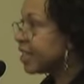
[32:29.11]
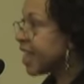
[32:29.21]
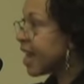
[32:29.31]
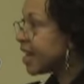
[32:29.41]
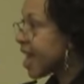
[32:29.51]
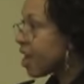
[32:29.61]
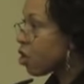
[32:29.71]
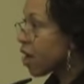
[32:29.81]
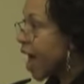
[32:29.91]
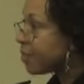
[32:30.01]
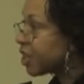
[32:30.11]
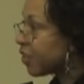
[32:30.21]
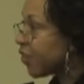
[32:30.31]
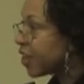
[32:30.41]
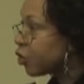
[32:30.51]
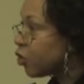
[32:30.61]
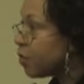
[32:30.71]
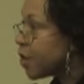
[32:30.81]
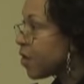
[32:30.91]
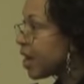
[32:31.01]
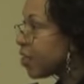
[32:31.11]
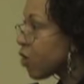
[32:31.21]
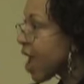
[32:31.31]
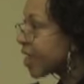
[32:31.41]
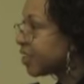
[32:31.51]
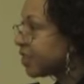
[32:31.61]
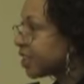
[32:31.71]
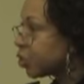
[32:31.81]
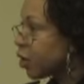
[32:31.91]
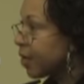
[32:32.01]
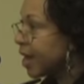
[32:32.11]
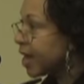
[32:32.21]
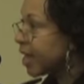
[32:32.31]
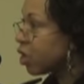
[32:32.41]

San Diego cops confessed to a myriad other acts of discriminating,